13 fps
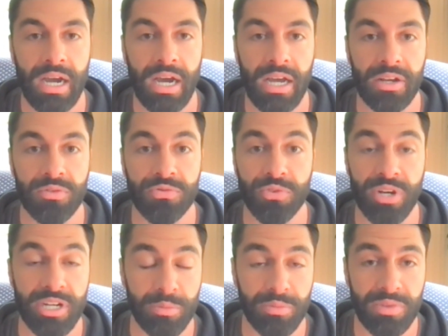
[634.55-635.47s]
on
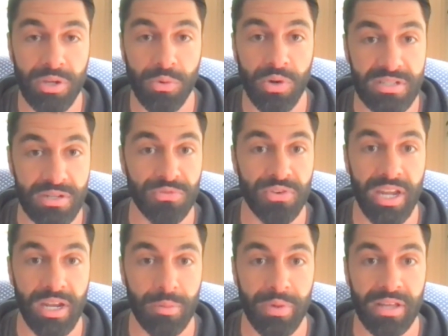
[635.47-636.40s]
freedom. They want us to
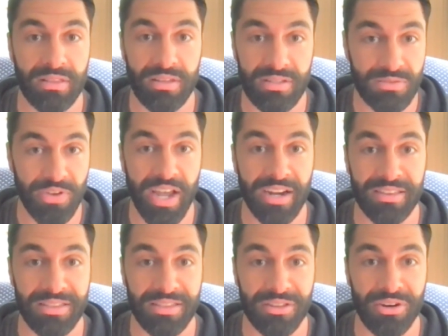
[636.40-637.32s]
forget about this
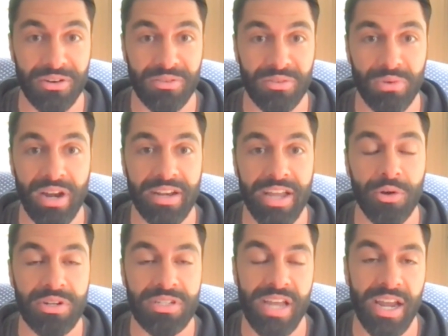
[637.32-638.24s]
fact that they're right
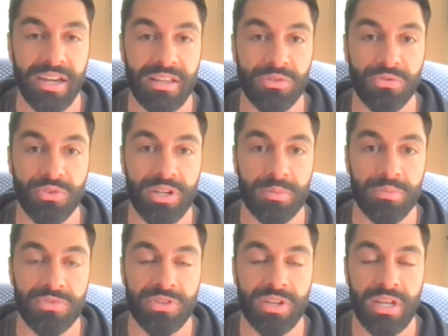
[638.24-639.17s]
now attacking the
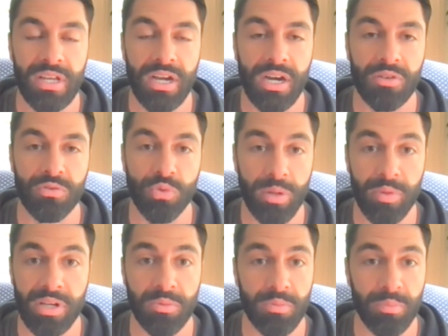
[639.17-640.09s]
freedoms of
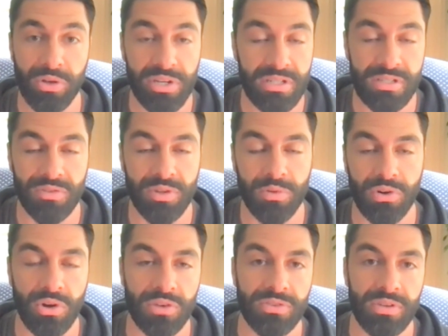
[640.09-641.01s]
women, millions of them
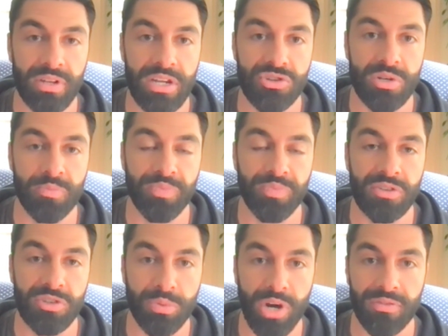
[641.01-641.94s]
across the nation,
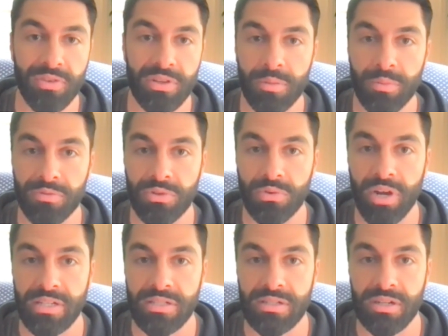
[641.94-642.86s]
and depriving them of the
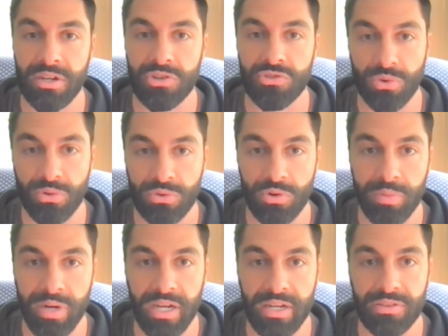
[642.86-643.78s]
right to control their
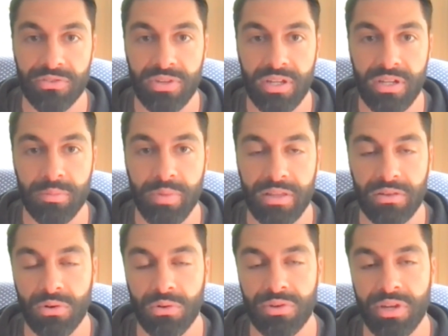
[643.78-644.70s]
own bodies and make
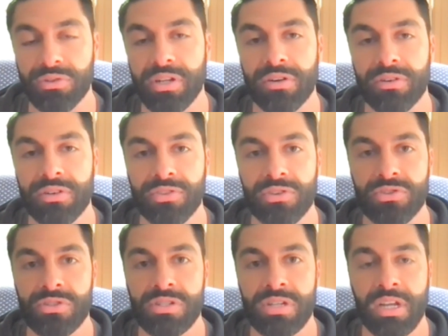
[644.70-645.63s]
their own healthcare
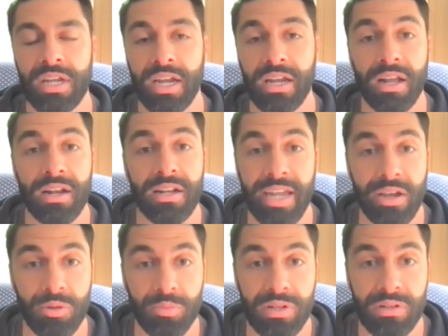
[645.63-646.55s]
decisions. And on
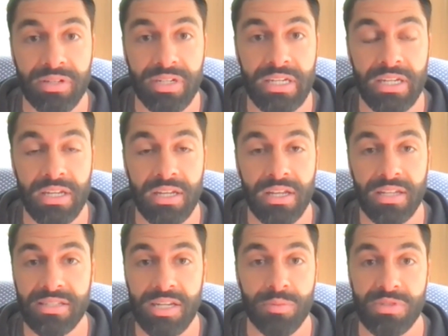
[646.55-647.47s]
accountability,
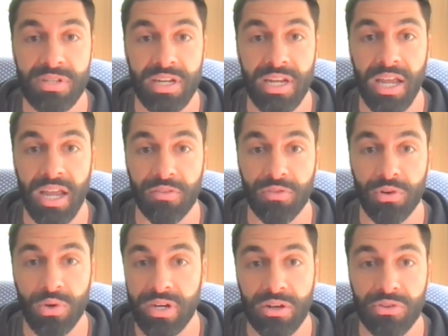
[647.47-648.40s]
it seems like
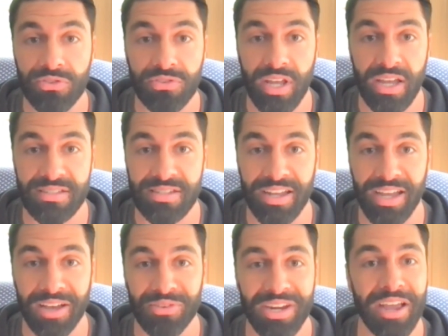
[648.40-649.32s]
everyone else has to
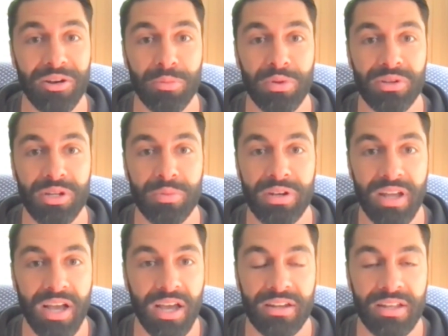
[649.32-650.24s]
have accountability, but
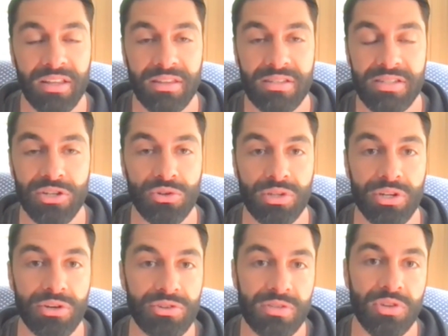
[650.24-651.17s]
not the senior
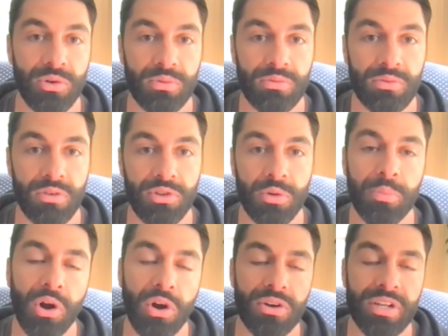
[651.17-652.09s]
leaders of their of their
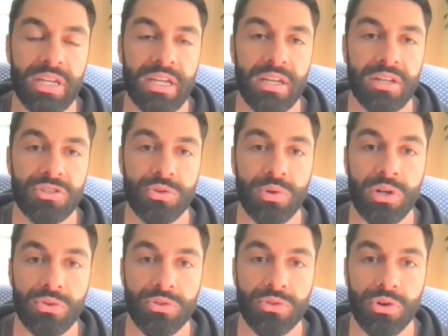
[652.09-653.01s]
party, to
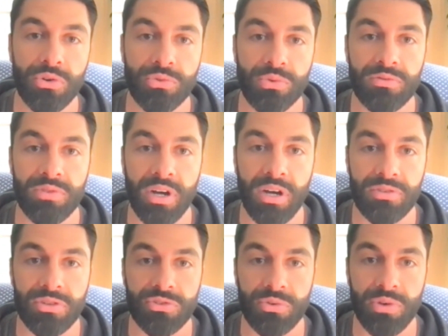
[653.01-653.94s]
include those who are involved
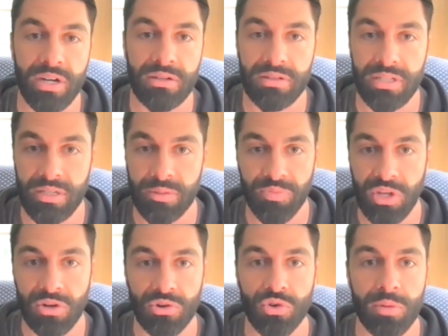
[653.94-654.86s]
in directly,
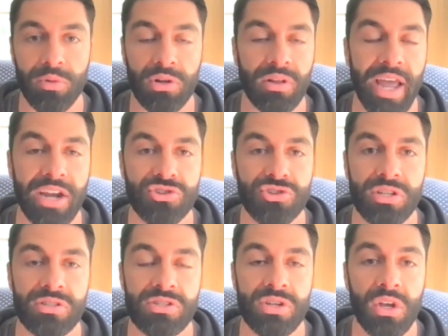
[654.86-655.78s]
you know, criminal
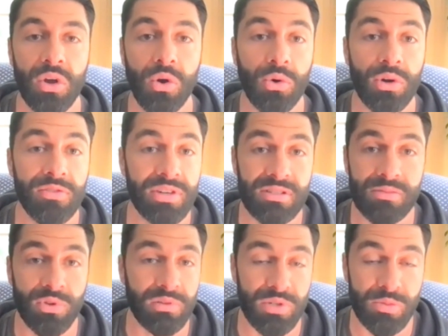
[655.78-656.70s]
actions, or even
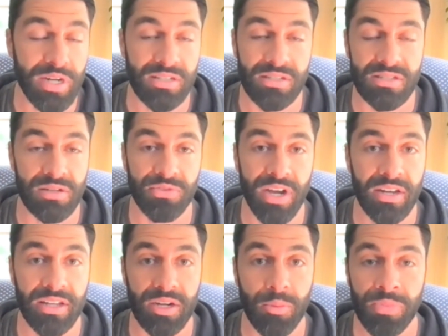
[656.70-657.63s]
with respect to
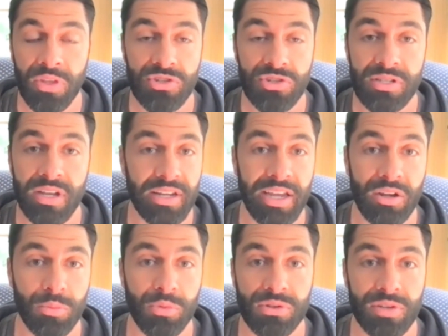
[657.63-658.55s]
Stefanik, she's not
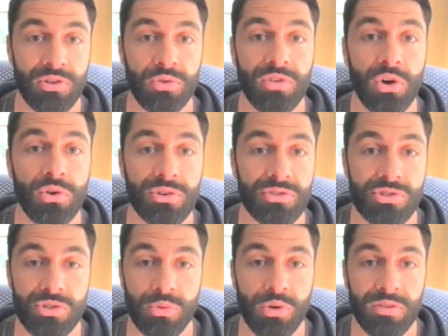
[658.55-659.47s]
accountable even to voters.
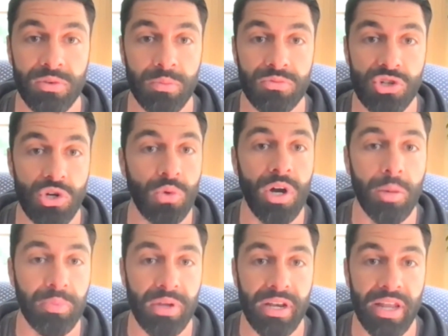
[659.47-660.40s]
She won't even show
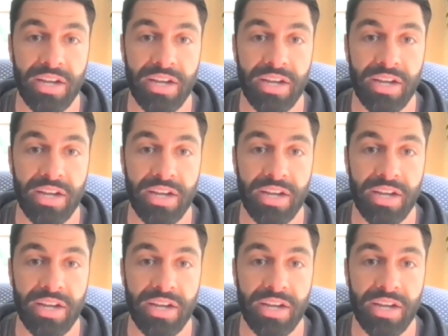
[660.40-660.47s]
up and